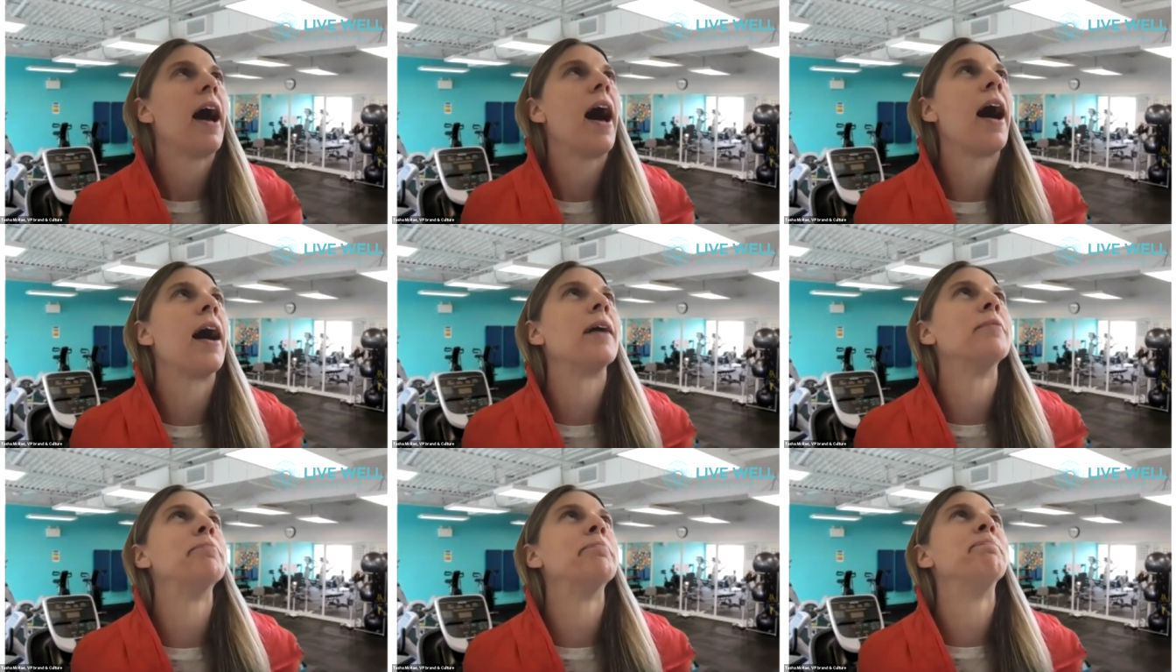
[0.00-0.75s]

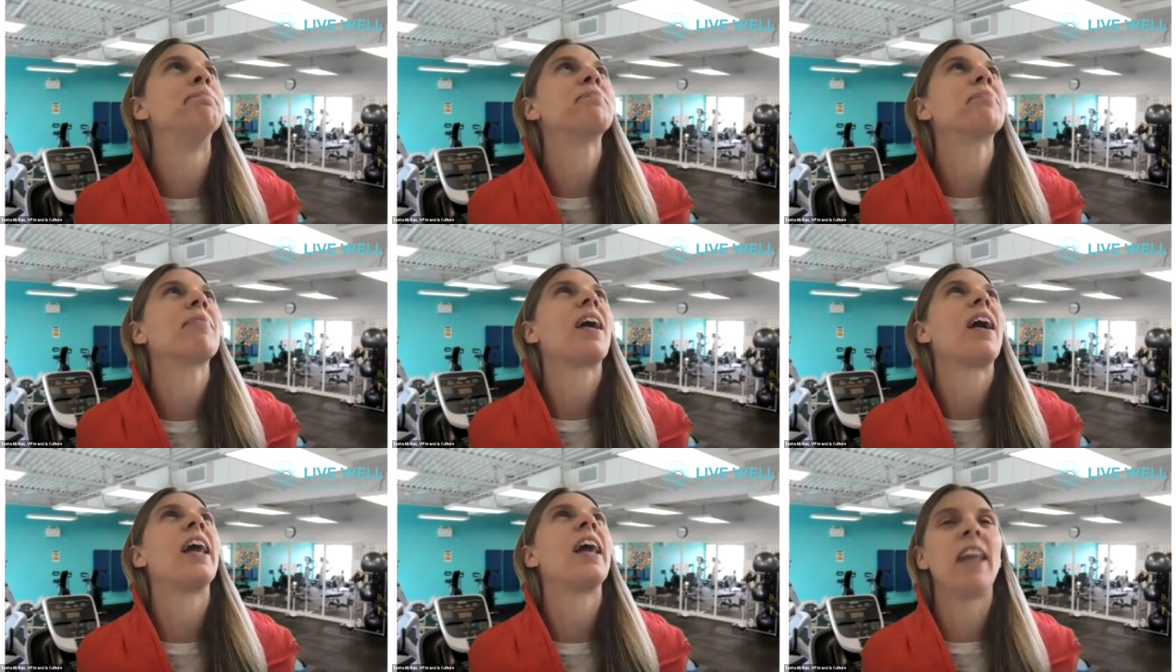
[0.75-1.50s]

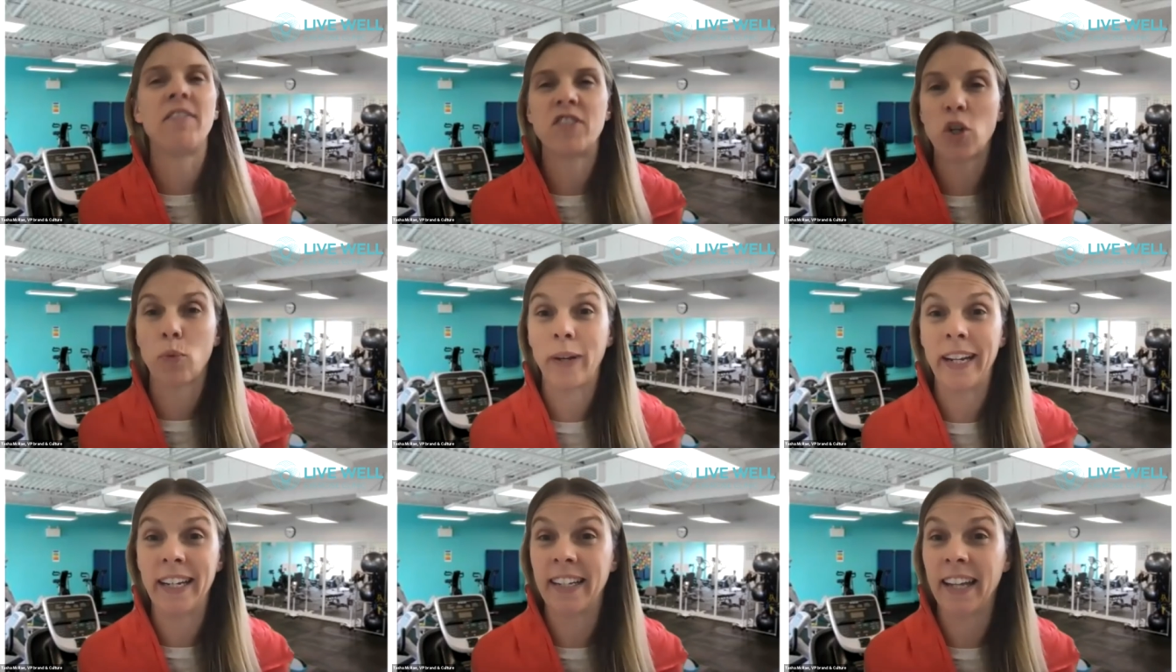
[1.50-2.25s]
I love to
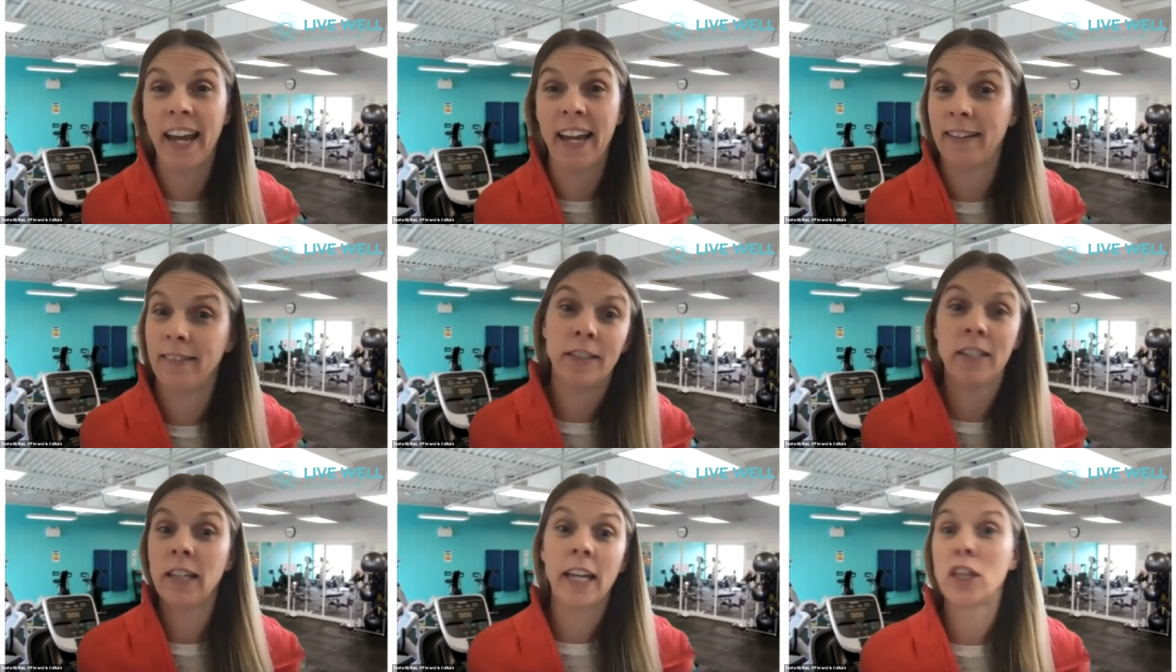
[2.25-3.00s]
read like
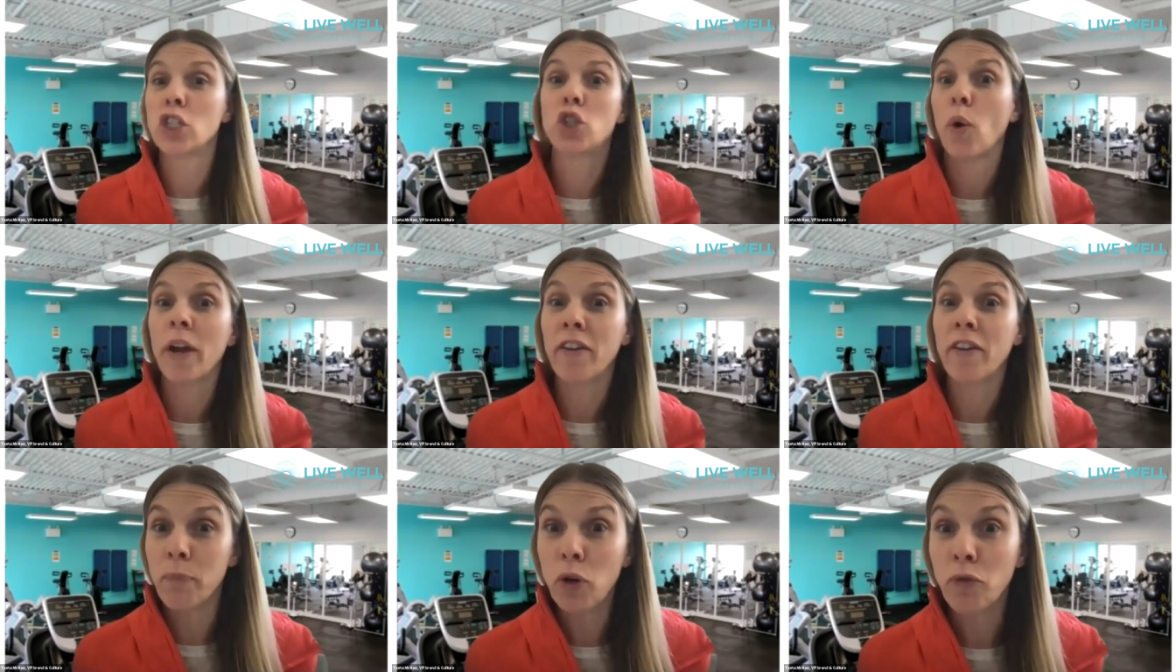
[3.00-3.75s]
The Joy of
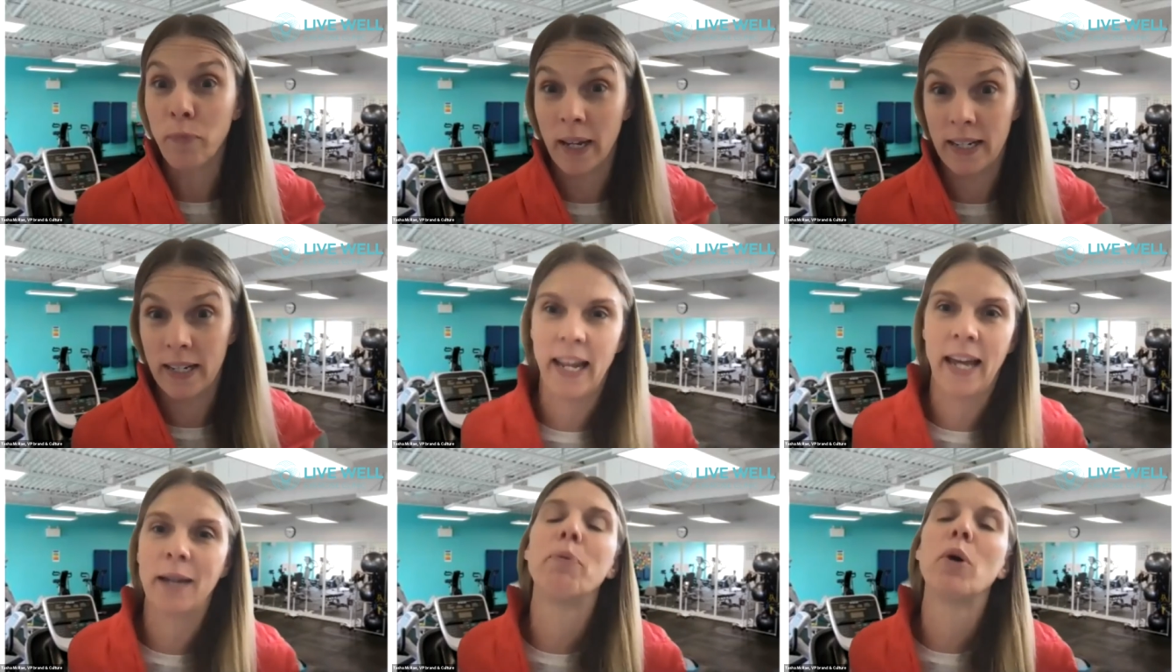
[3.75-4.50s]
Movement,
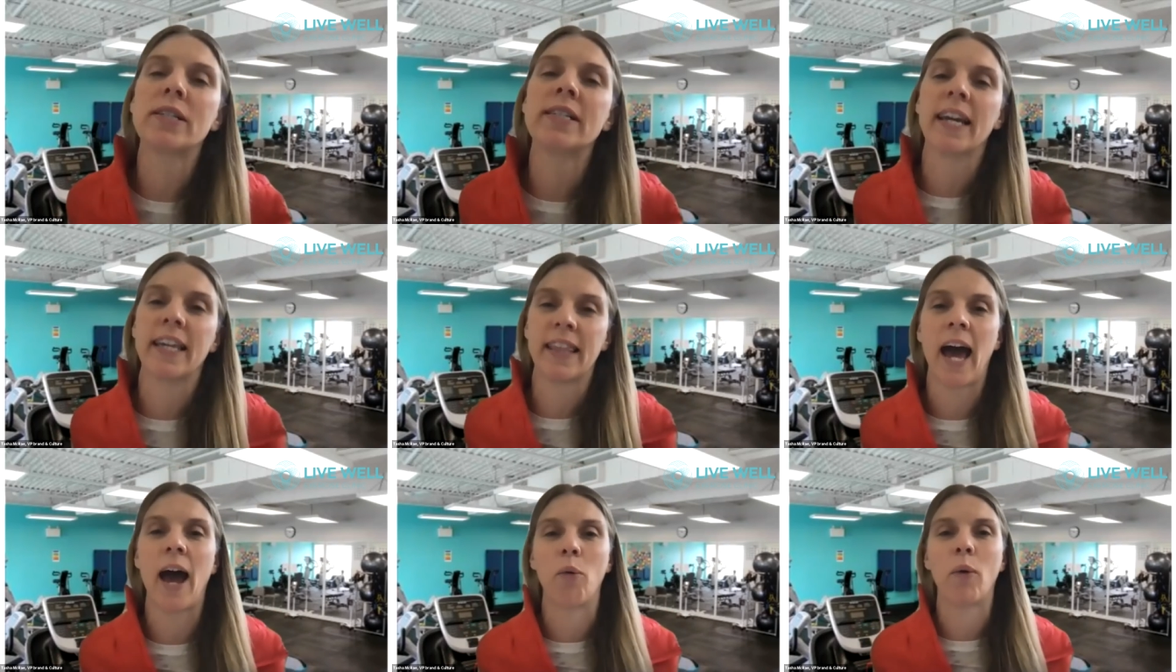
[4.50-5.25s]
like books like
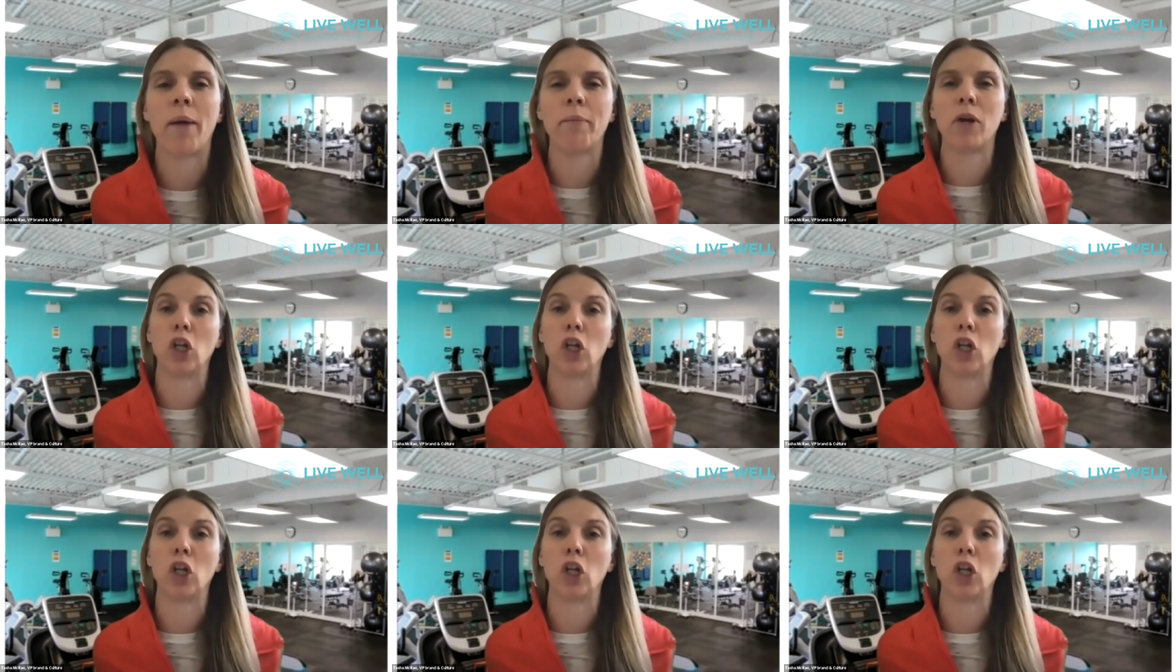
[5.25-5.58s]
that, where I'm going to